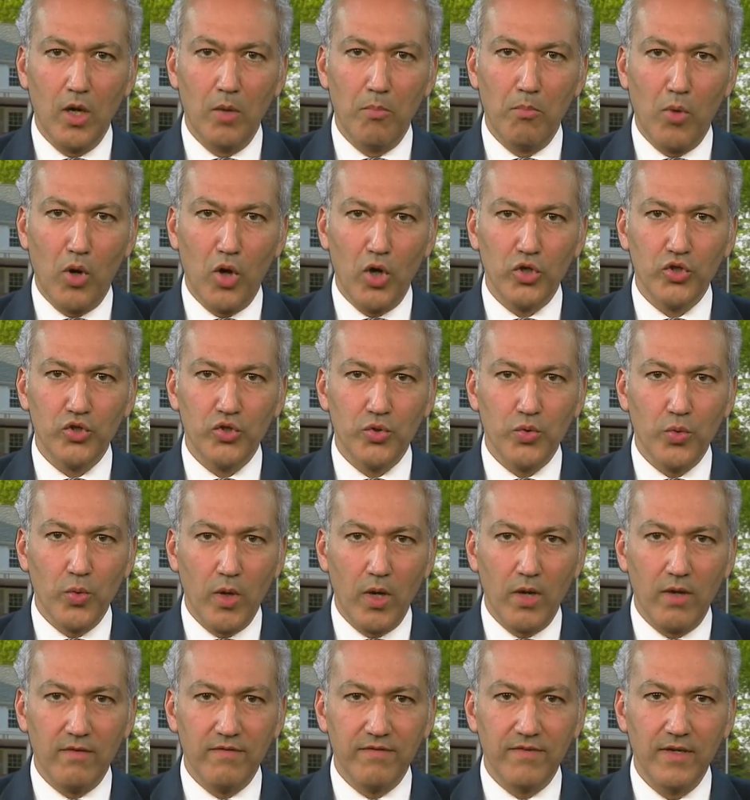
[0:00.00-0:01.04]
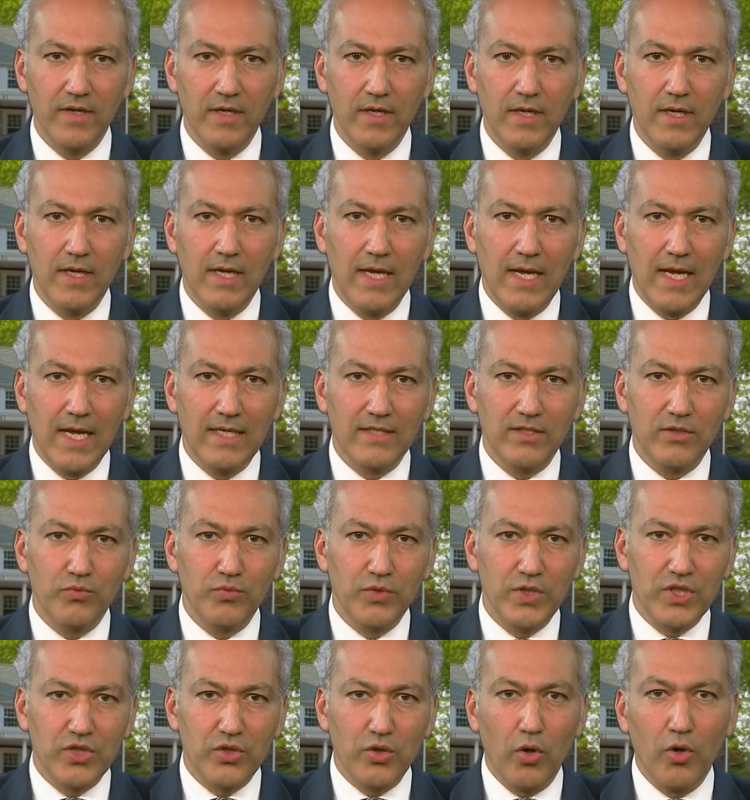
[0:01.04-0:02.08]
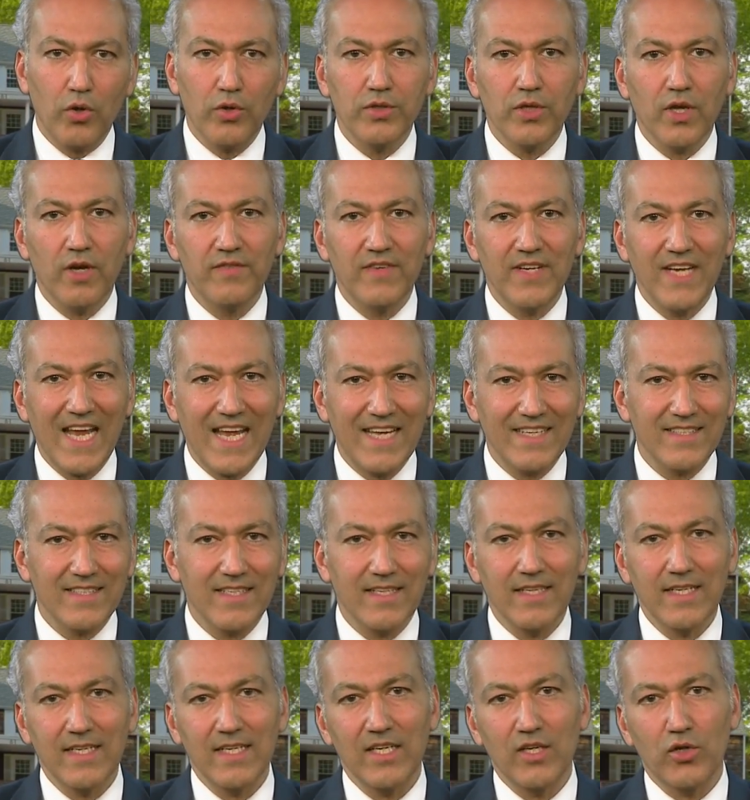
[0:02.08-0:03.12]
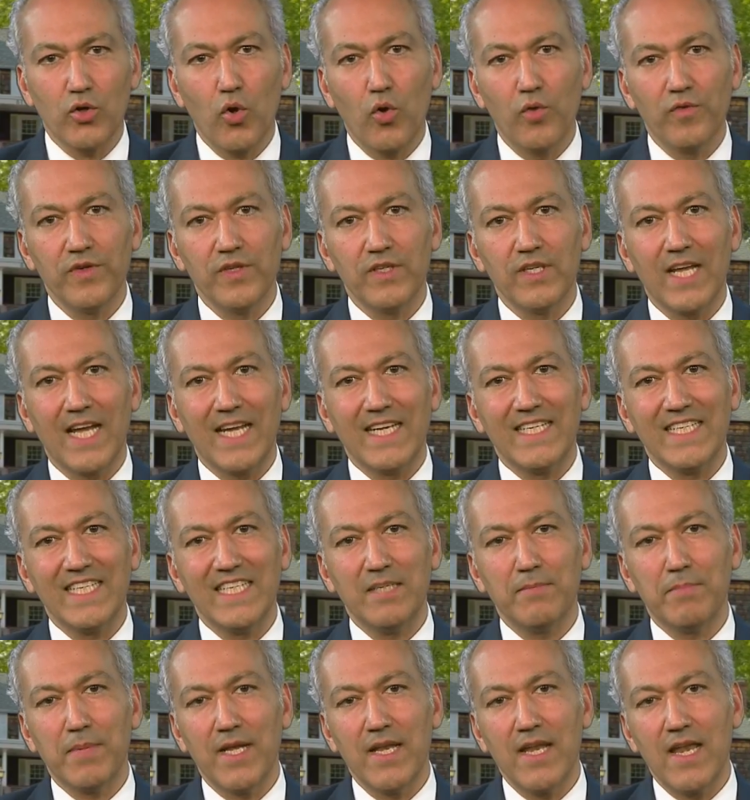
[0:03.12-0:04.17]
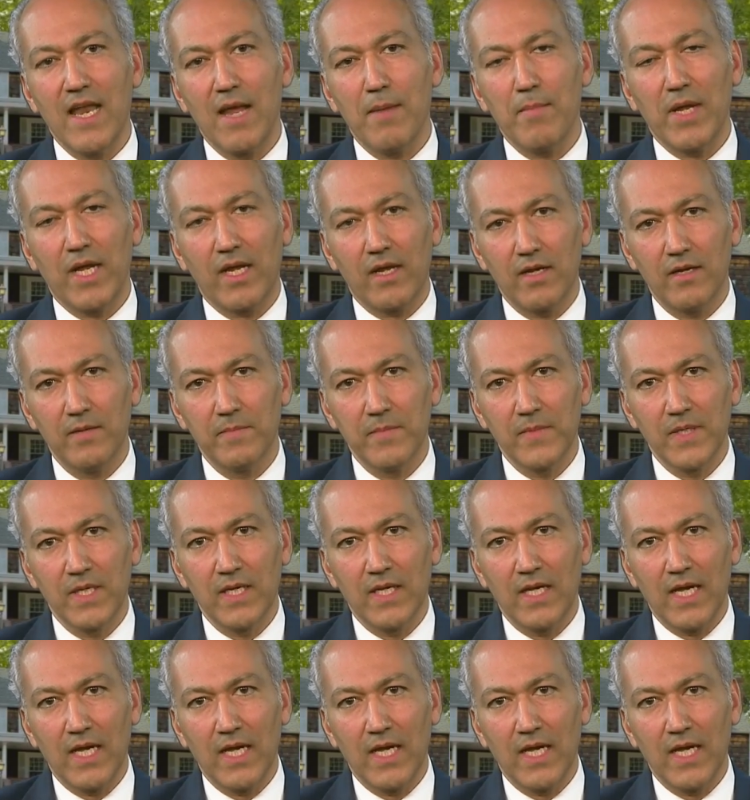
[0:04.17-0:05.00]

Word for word: On March 12, as a result of an escalating COVID-19 pandemic,